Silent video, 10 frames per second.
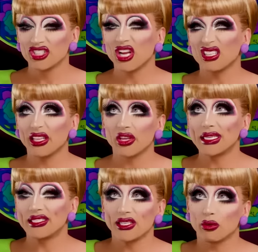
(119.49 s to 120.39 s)
Shockingly, though, I
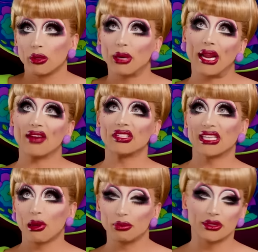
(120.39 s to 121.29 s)
see yellow and black every
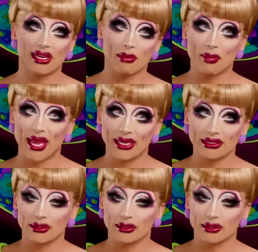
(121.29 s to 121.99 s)
time I pull down my panties.